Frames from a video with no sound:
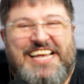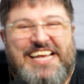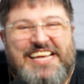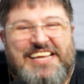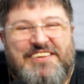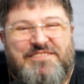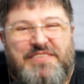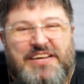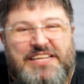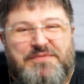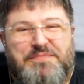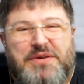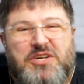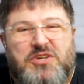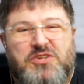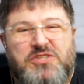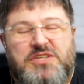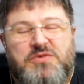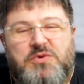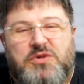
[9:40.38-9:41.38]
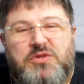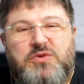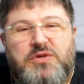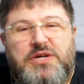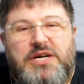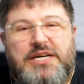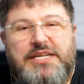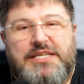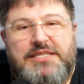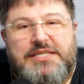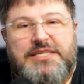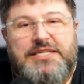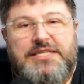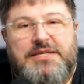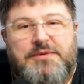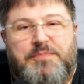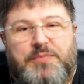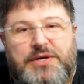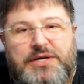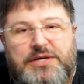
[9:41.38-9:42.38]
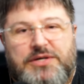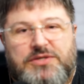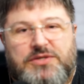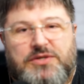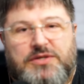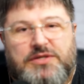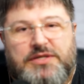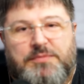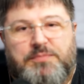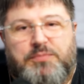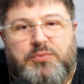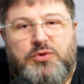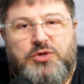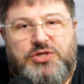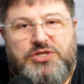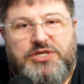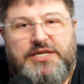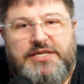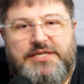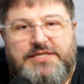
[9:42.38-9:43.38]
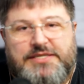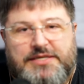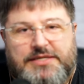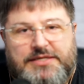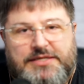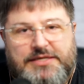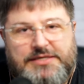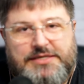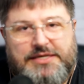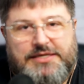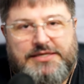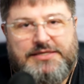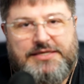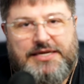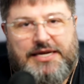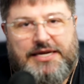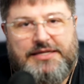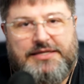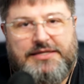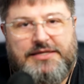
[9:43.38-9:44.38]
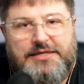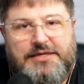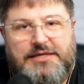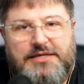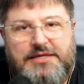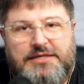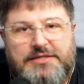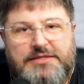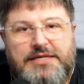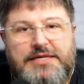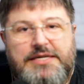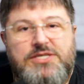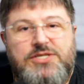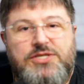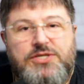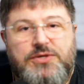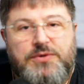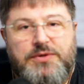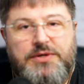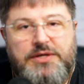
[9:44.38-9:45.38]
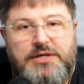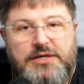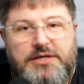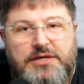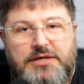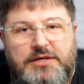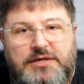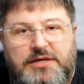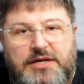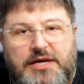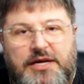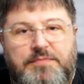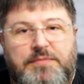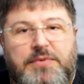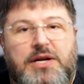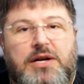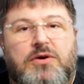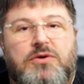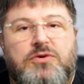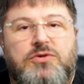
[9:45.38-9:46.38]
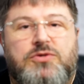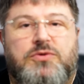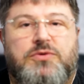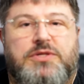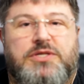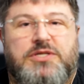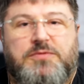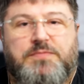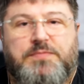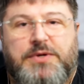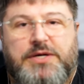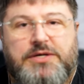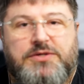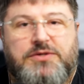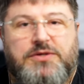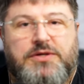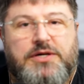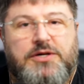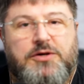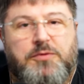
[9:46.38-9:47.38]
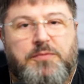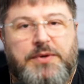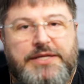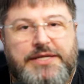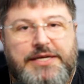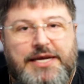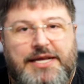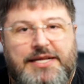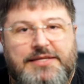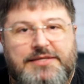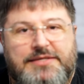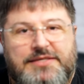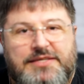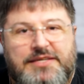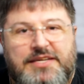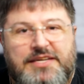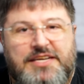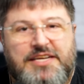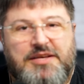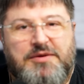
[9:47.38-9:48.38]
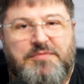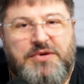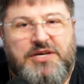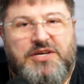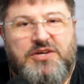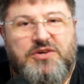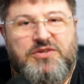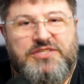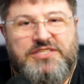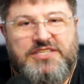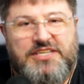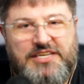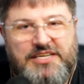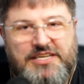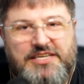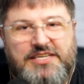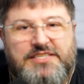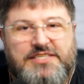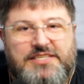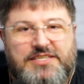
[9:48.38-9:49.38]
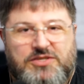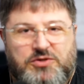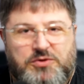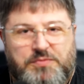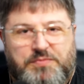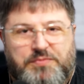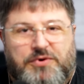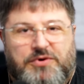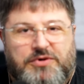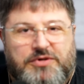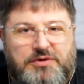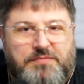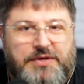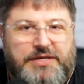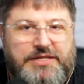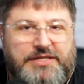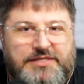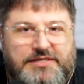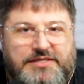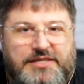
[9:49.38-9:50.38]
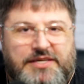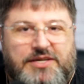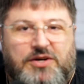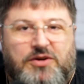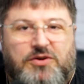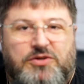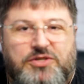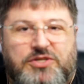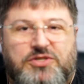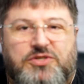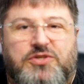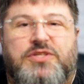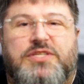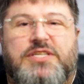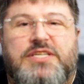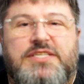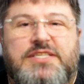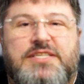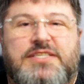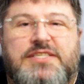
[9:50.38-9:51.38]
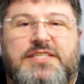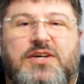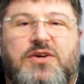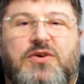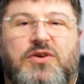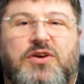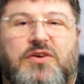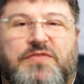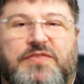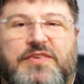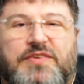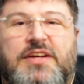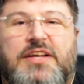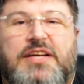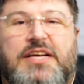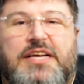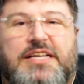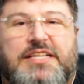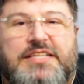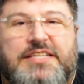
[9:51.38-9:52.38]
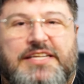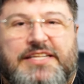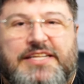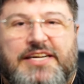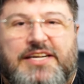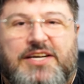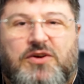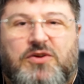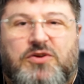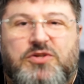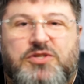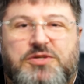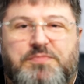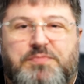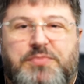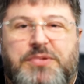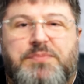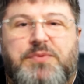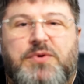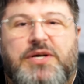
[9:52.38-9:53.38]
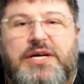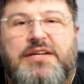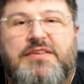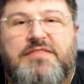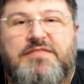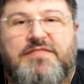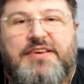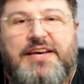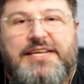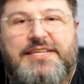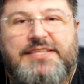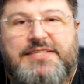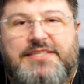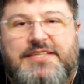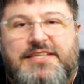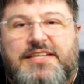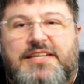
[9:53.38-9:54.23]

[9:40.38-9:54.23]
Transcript: but because I want to guarantee the person that purchased this asset that is unique and belongs to this person and nobody else because it is supported by this technology. So this is the goal of the technology. People can invest